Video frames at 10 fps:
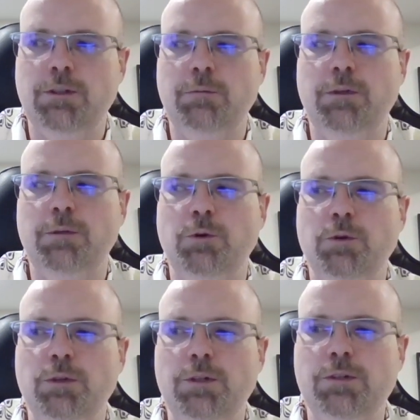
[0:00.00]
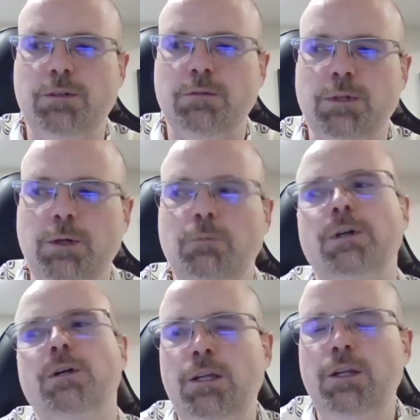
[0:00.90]
the, the more traditional route
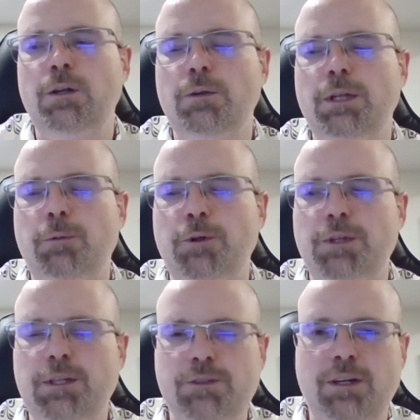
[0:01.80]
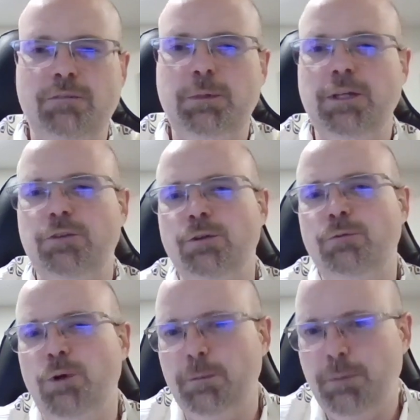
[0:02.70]
where you know they put things off because they're
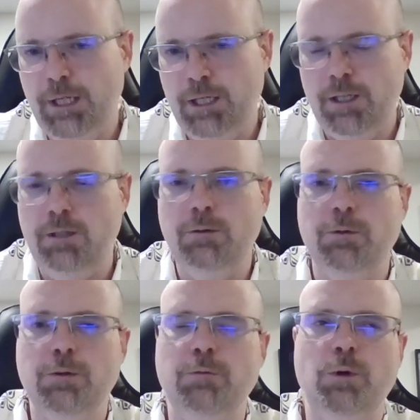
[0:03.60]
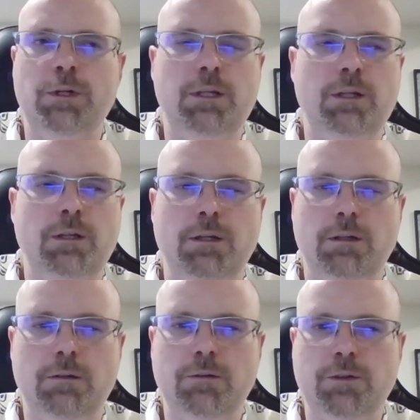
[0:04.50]
avoiding pain or they're avoiding
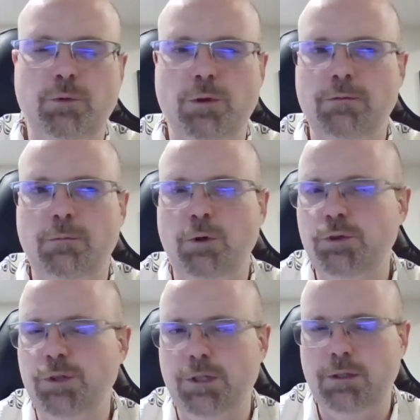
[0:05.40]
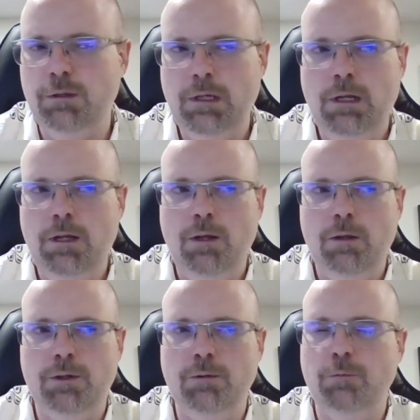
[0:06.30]
uh, some sort of emotion.
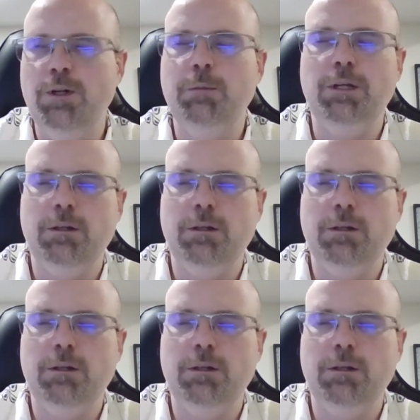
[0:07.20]
They're avoiding being